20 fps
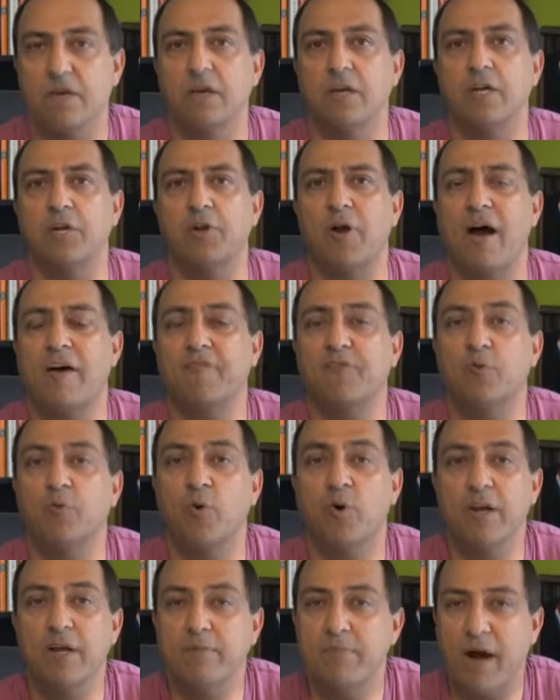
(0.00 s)
You don't have to
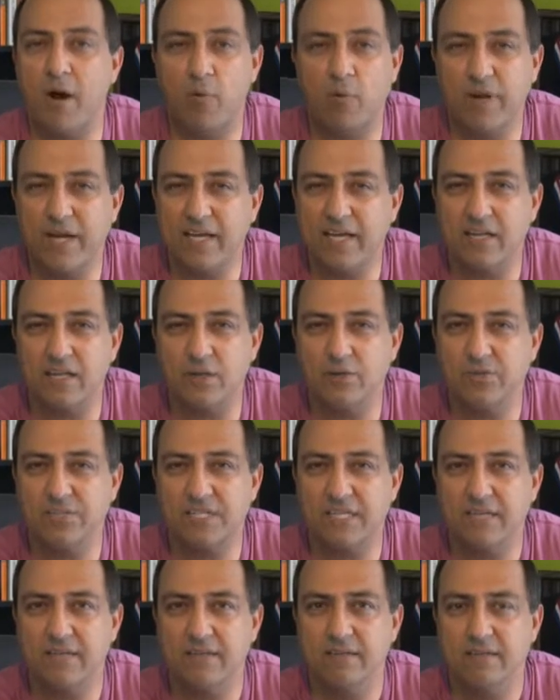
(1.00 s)
worry about winning and
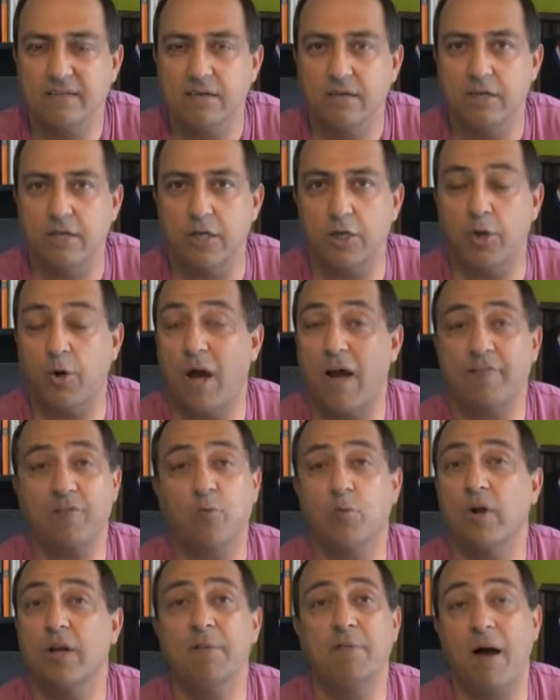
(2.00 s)
losing. You don't have to
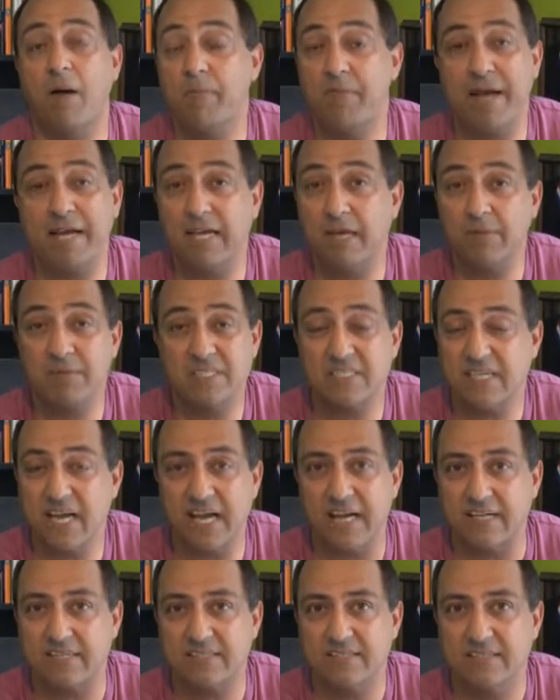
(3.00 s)
worry about making
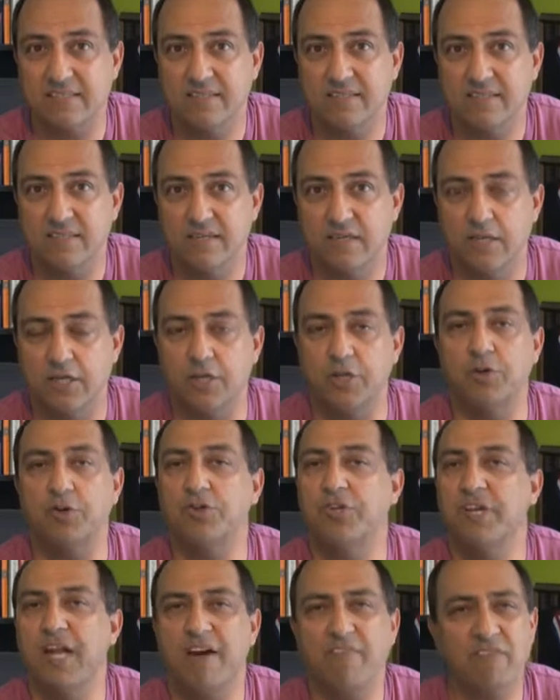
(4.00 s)
mistakes. You'll
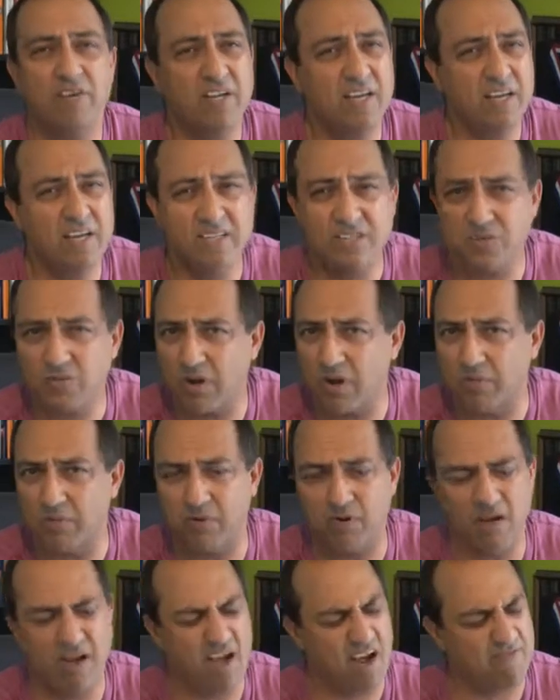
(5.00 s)
never get in
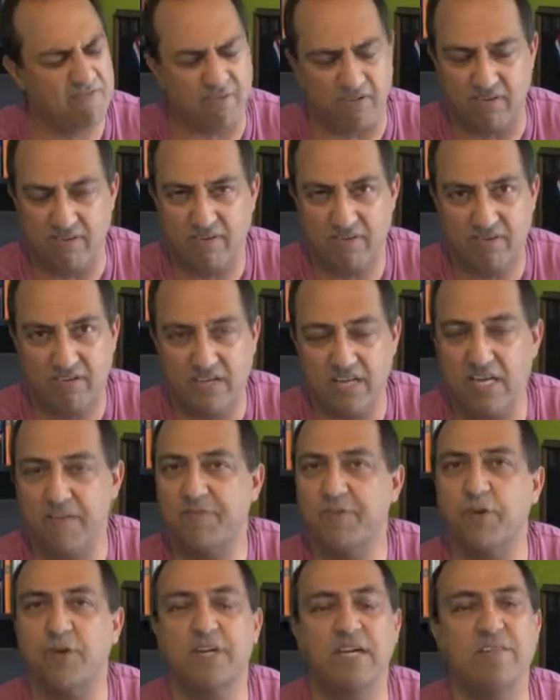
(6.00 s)
trouble, ever, if
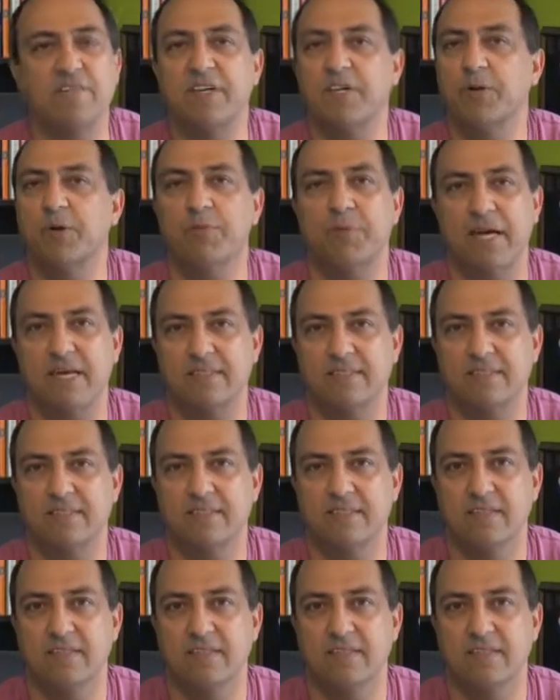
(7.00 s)
you're giving your best.